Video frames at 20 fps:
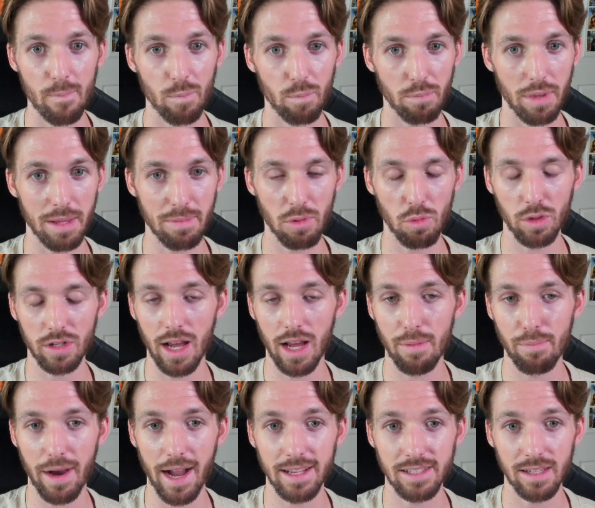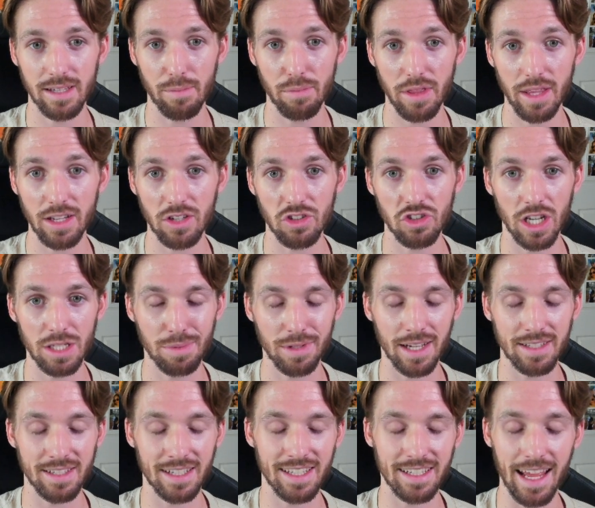people will not buy something just
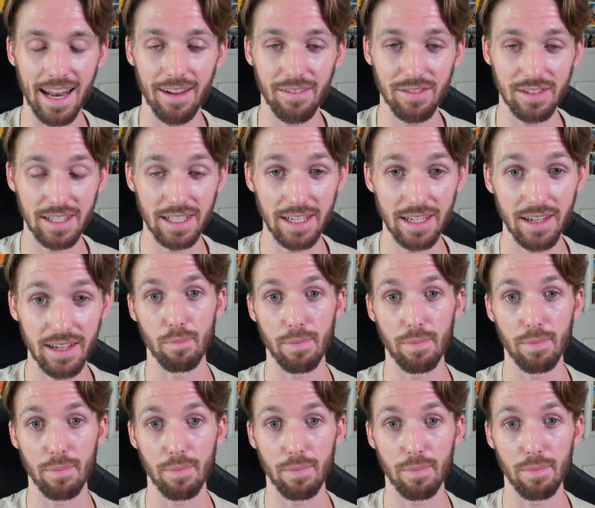because it's an NFT.